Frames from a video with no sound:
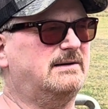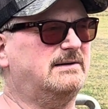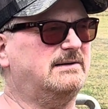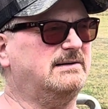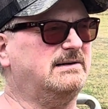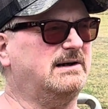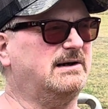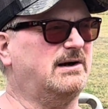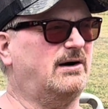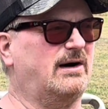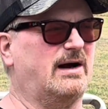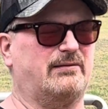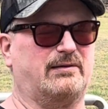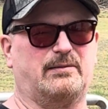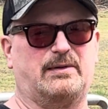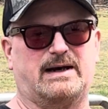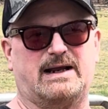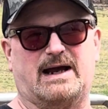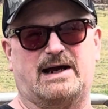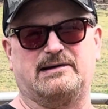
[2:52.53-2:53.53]
you know,
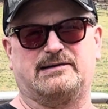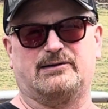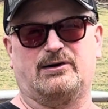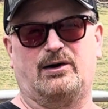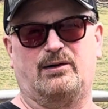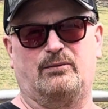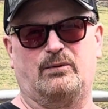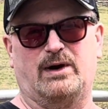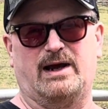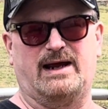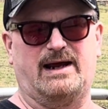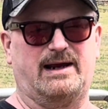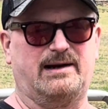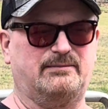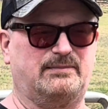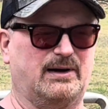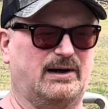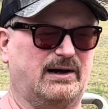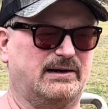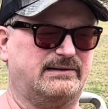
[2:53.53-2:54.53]
everybody has their own way,
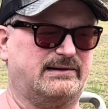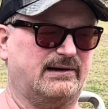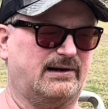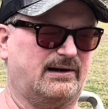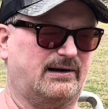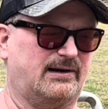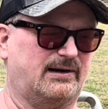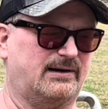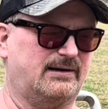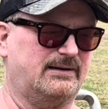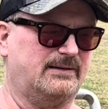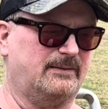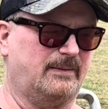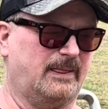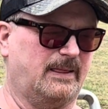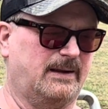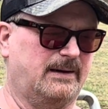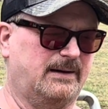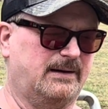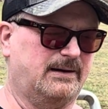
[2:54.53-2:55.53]
but
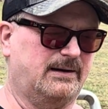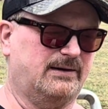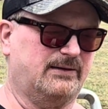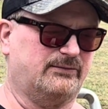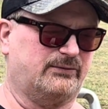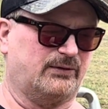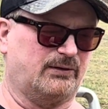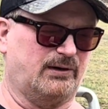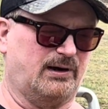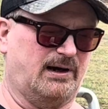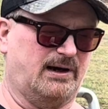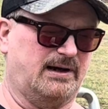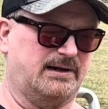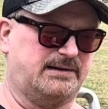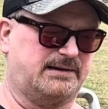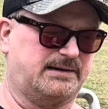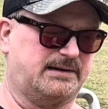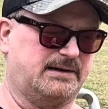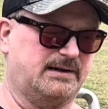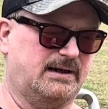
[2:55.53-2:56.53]
for
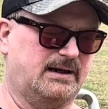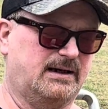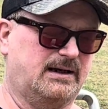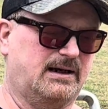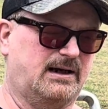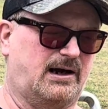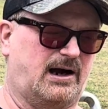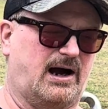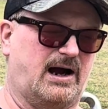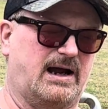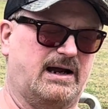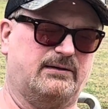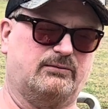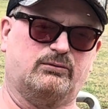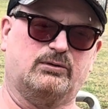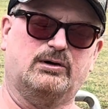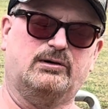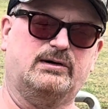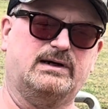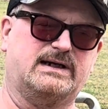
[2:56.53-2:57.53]
us, I
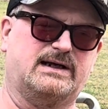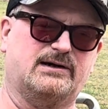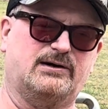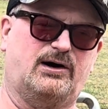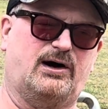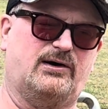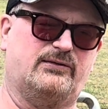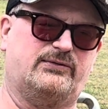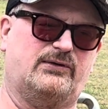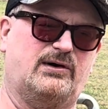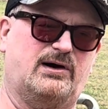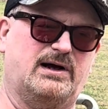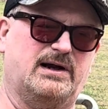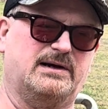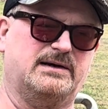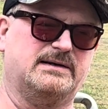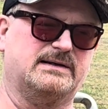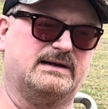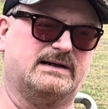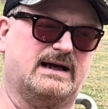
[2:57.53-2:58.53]
really get off
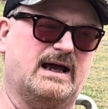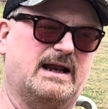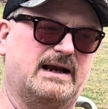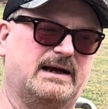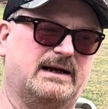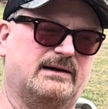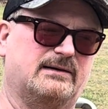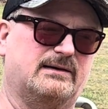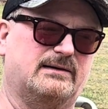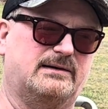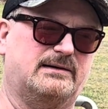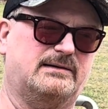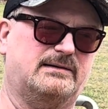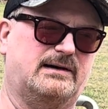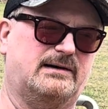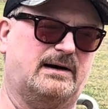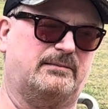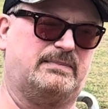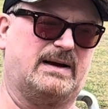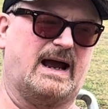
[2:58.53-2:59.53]
on getting
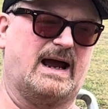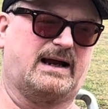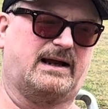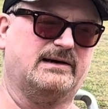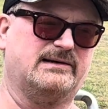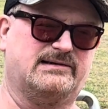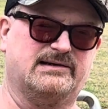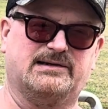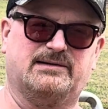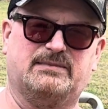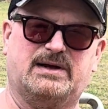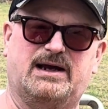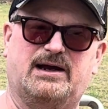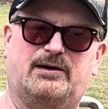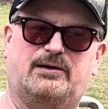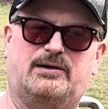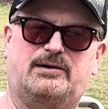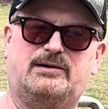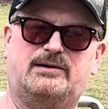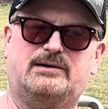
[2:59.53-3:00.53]
a package in the
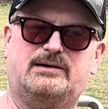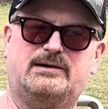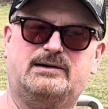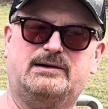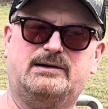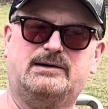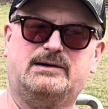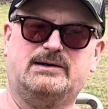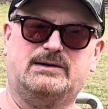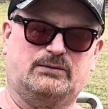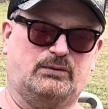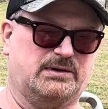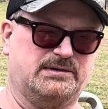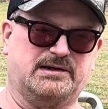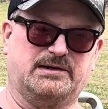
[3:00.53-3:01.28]
mail with a